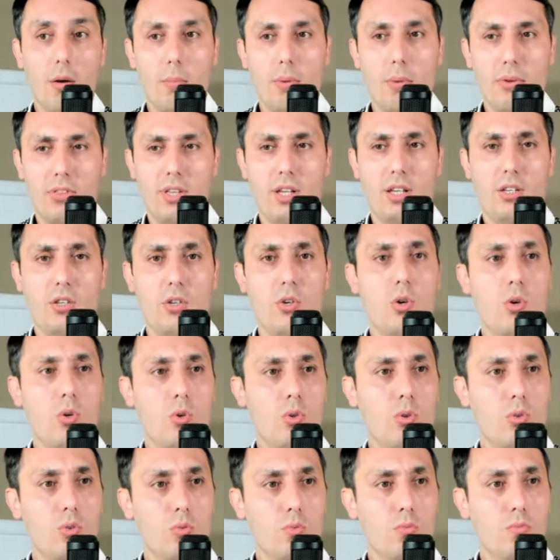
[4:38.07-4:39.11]
but then
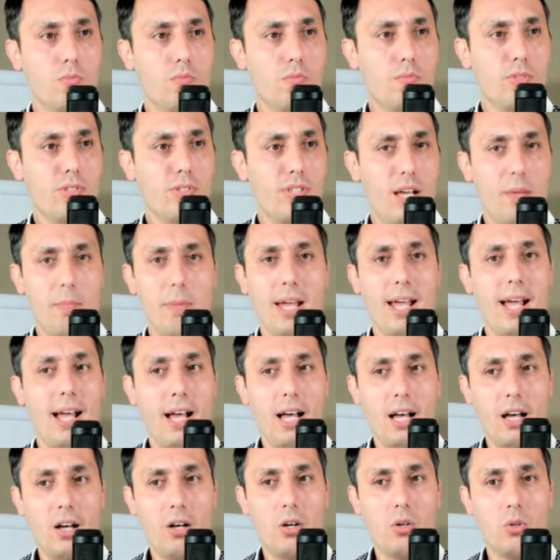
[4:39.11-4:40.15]
you
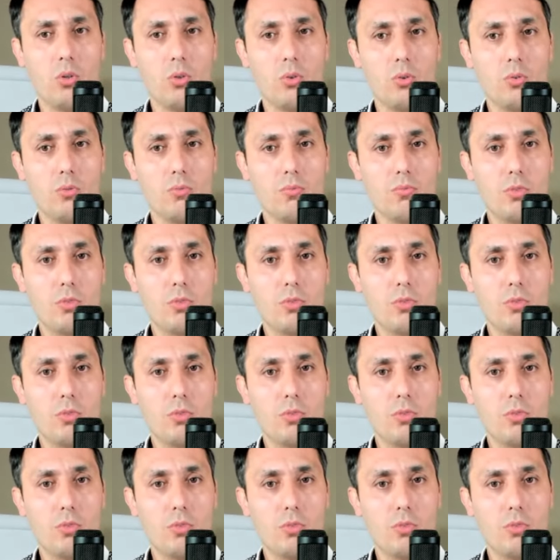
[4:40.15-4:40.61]
somehow